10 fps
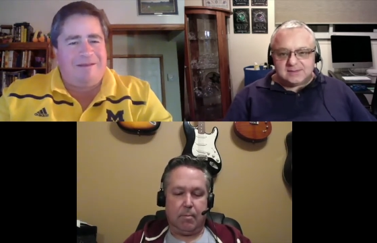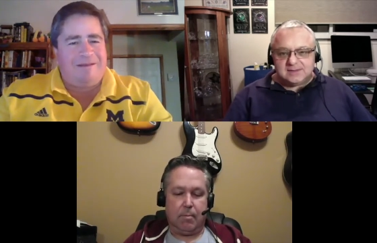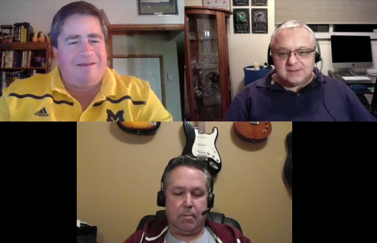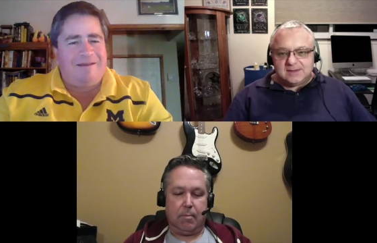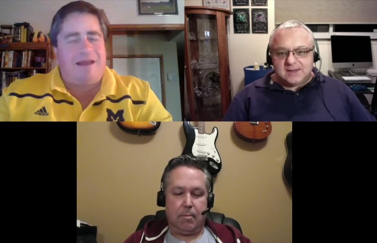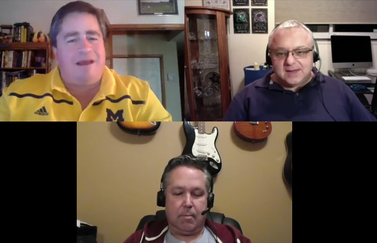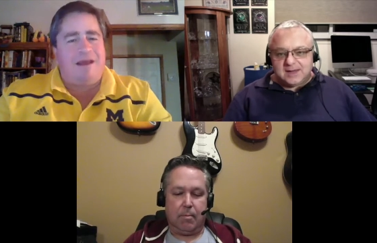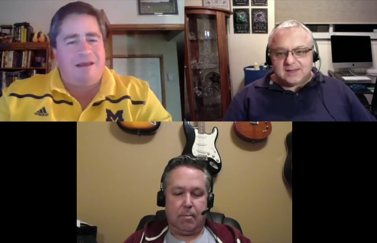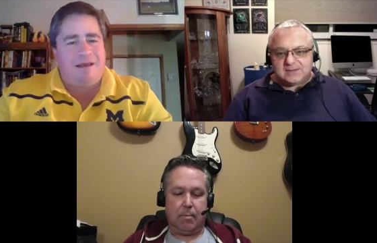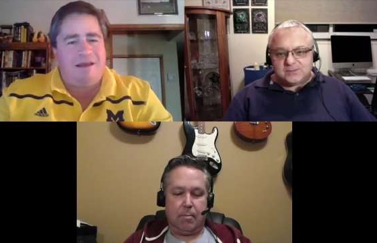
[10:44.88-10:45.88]
Speaker 1: Yeah.
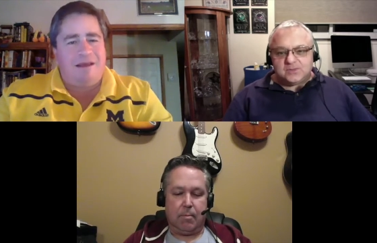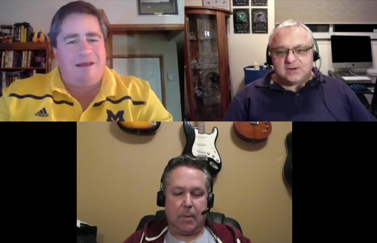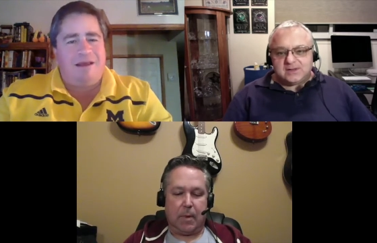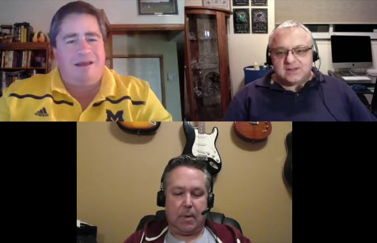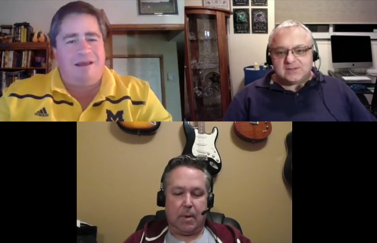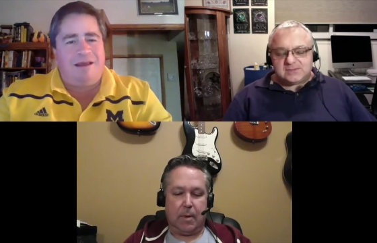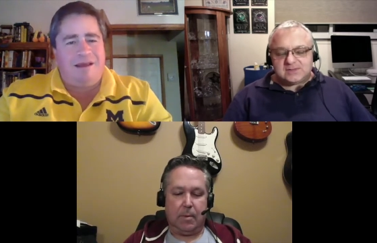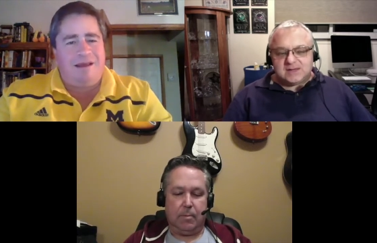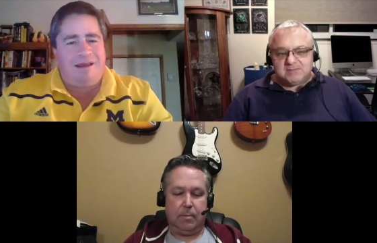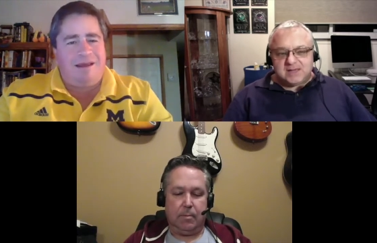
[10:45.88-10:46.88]
And one of the kids
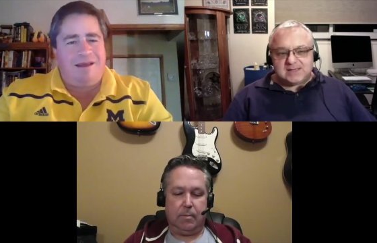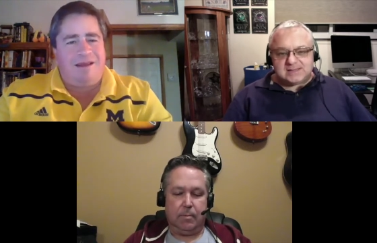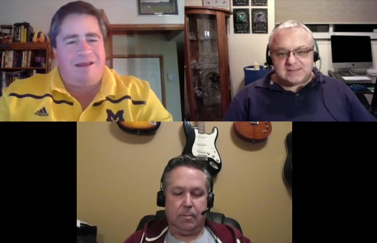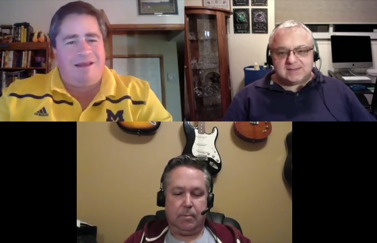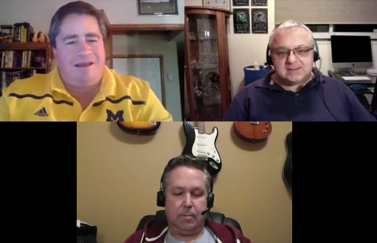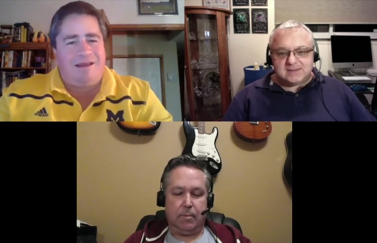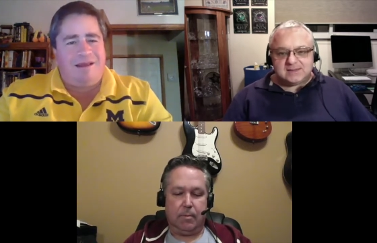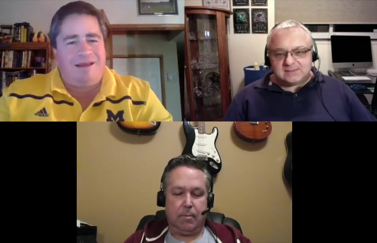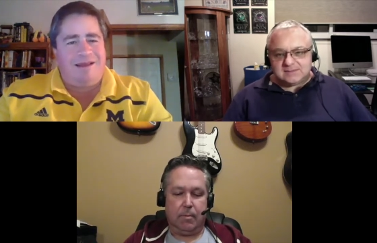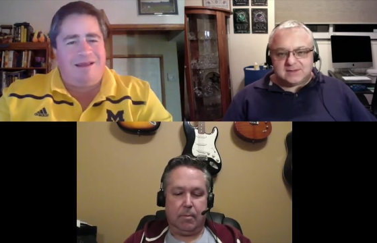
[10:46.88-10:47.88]
was named Mason, and
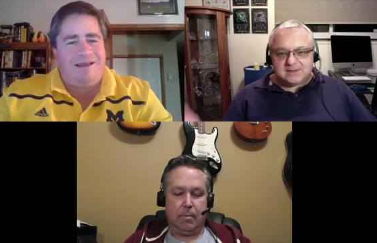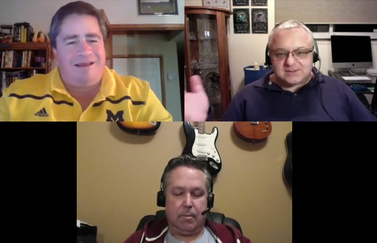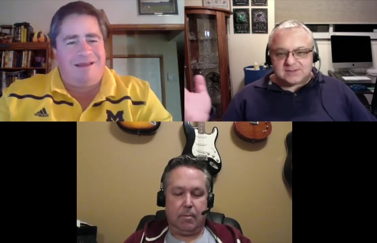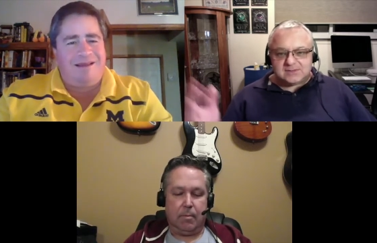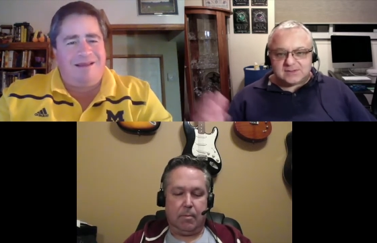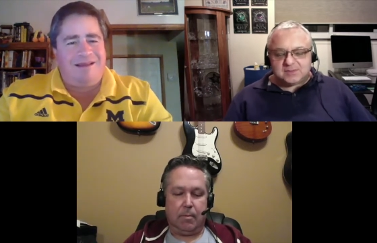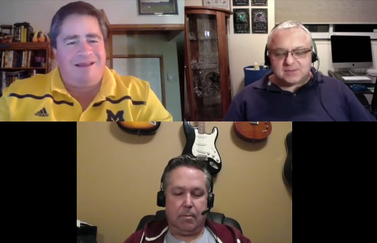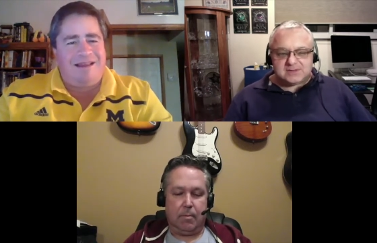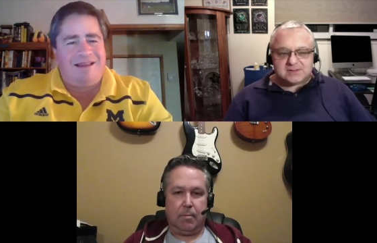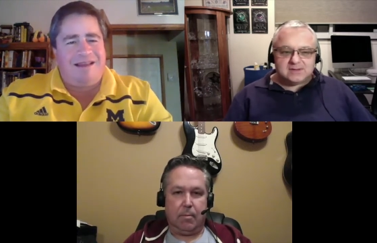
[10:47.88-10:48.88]
then you know it shows up in
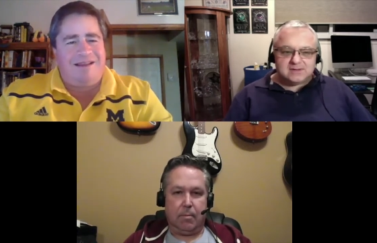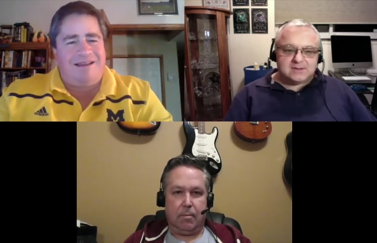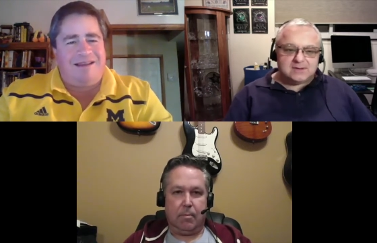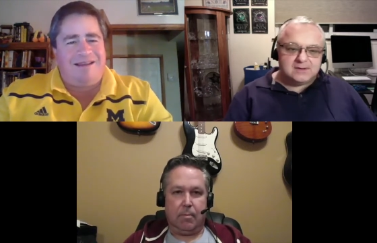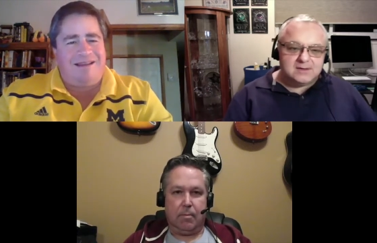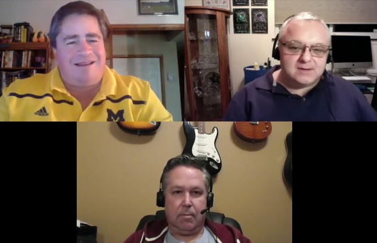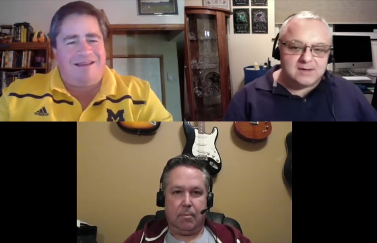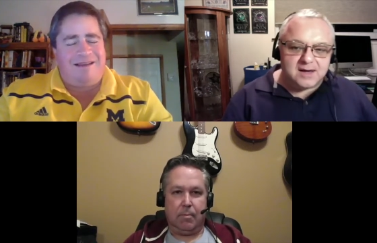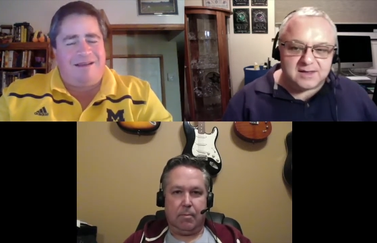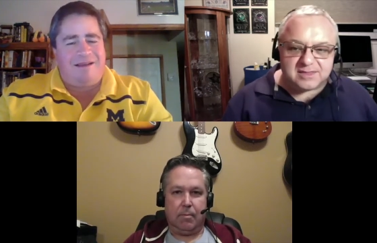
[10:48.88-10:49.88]
the song.
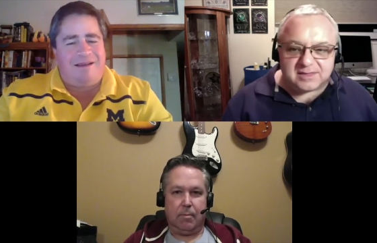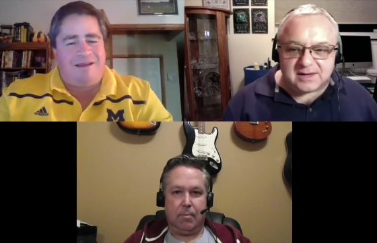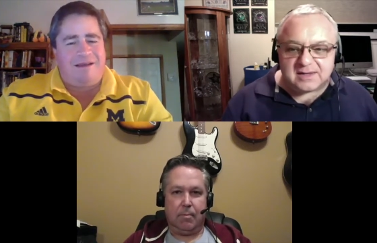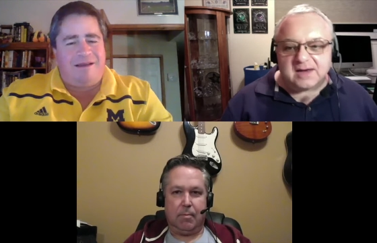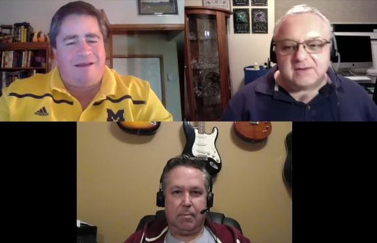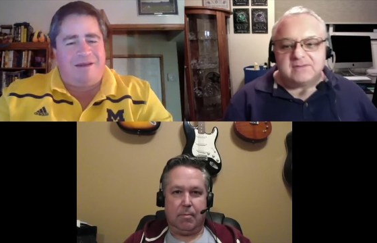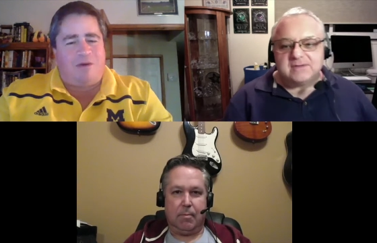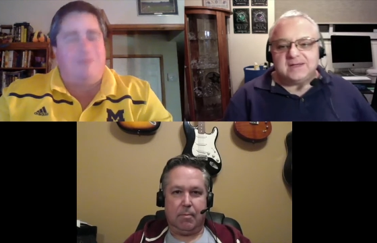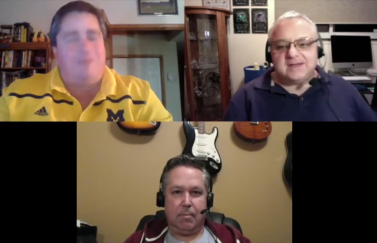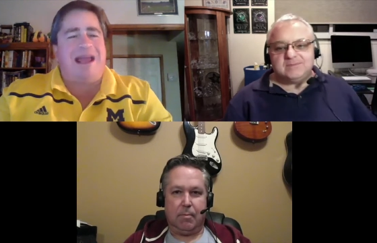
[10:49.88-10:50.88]
I think I don't or
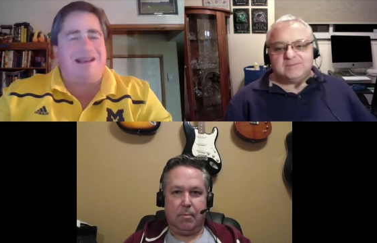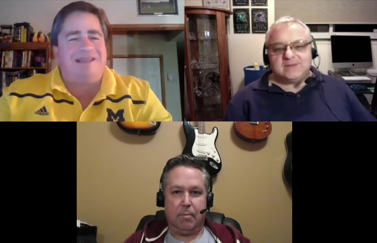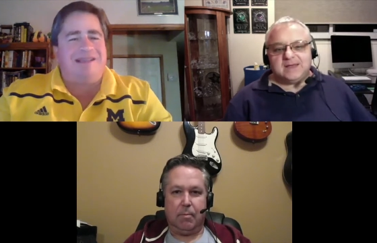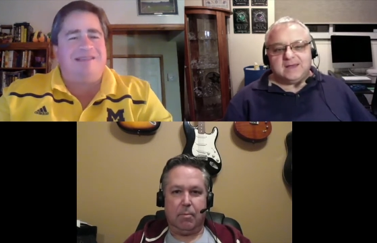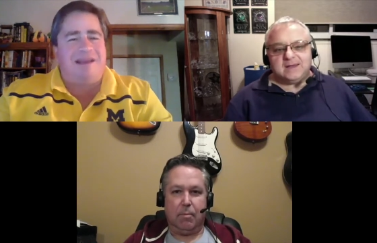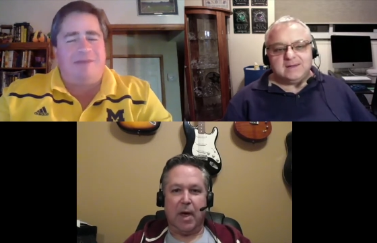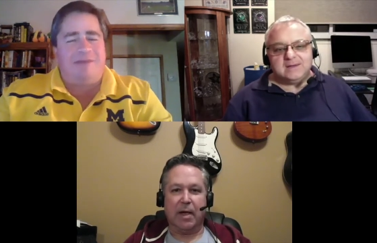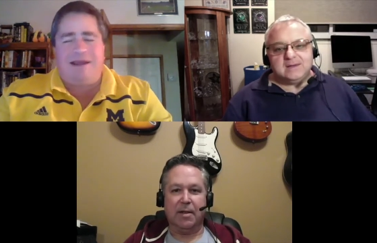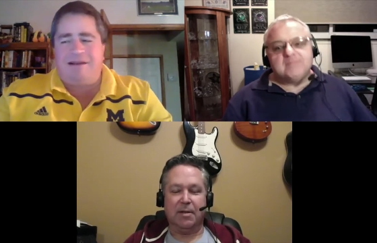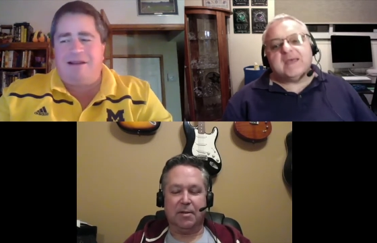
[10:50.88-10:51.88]
think Magnus. Yeah.
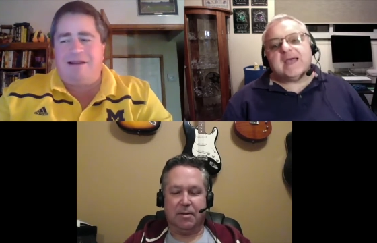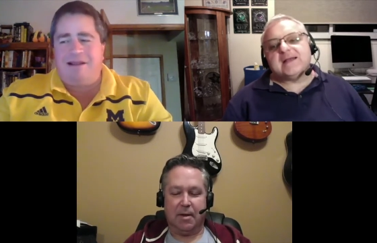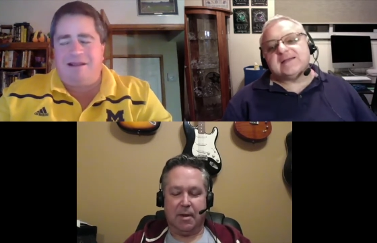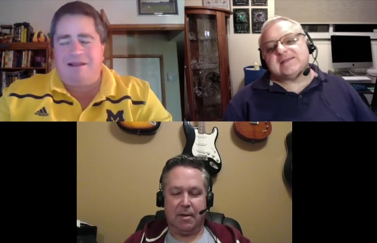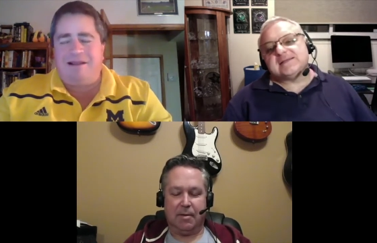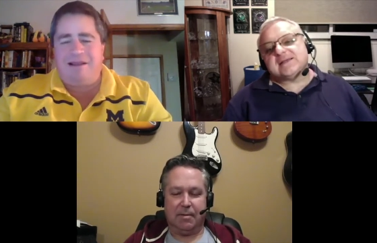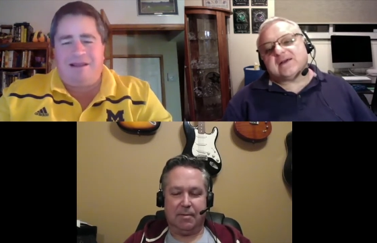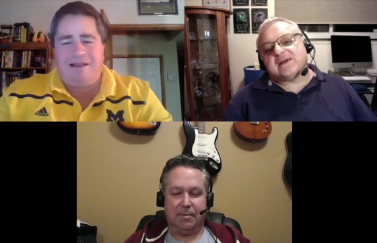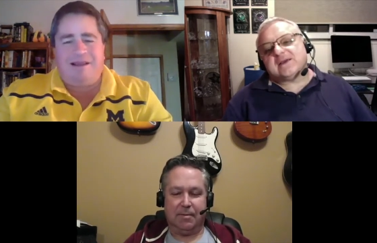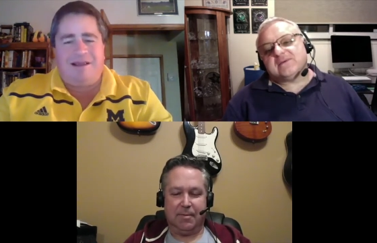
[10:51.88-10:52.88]
Magnus. Magnus. Yeah.
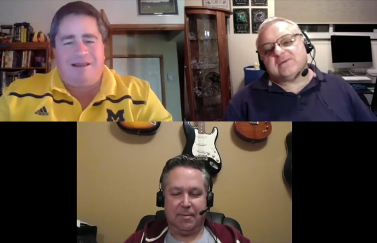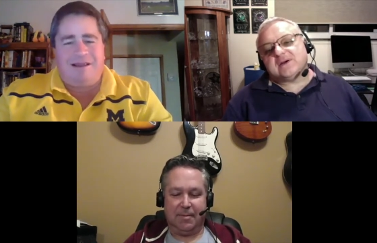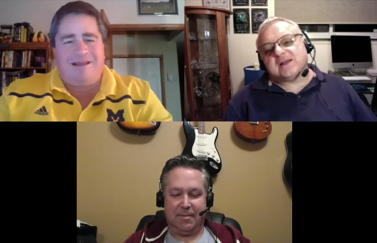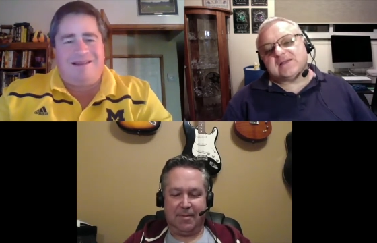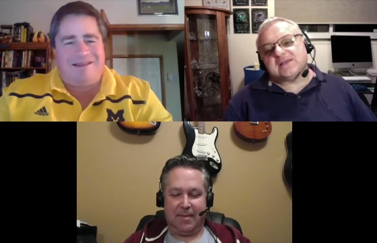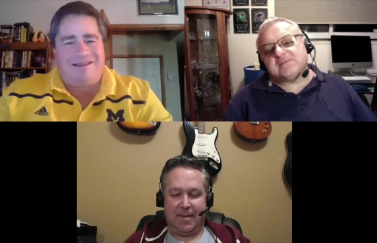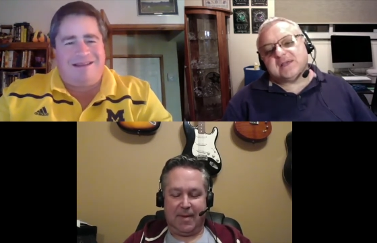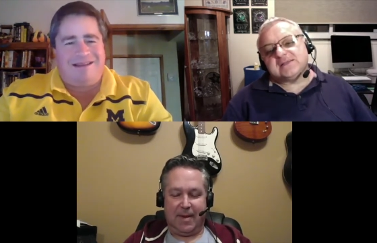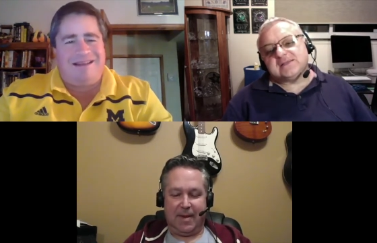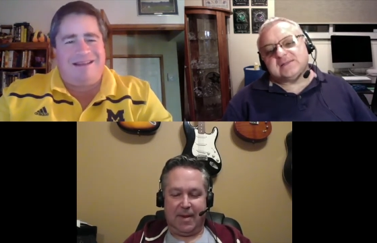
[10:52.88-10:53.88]
Sorry, what did I say?
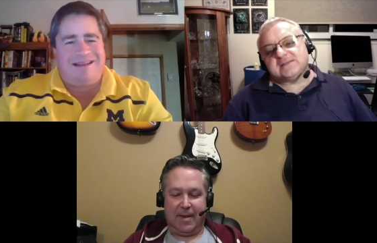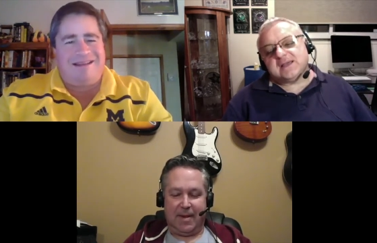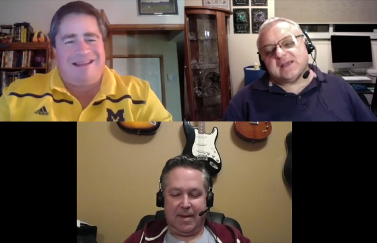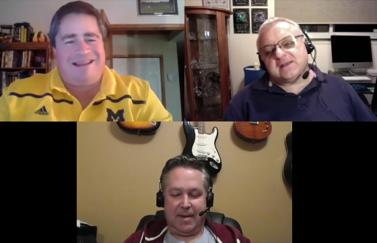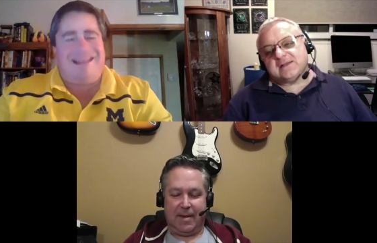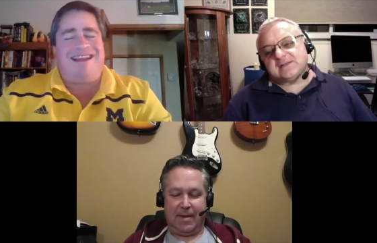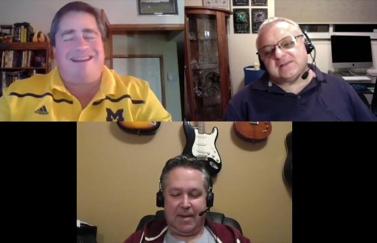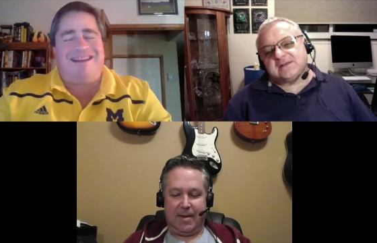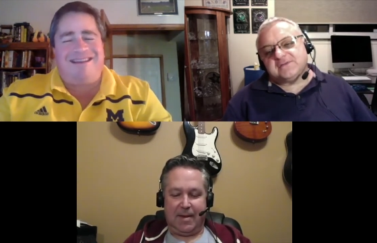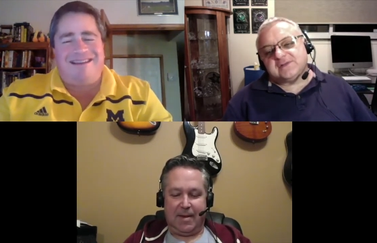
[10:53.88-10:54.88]
Mason. Yeah, yeah,
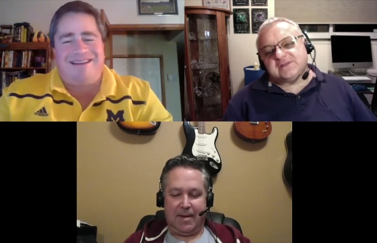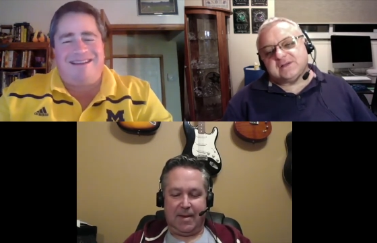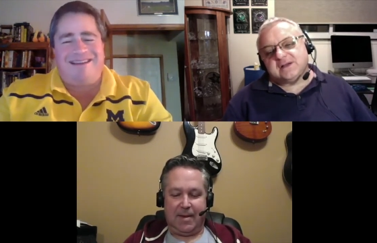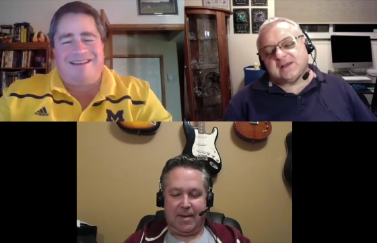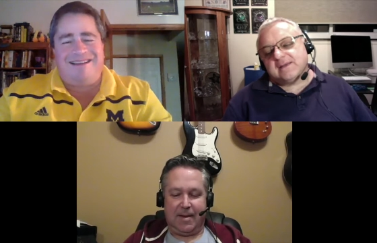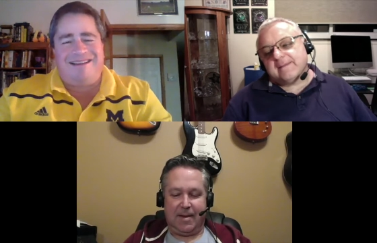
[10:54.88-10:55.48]
a different song.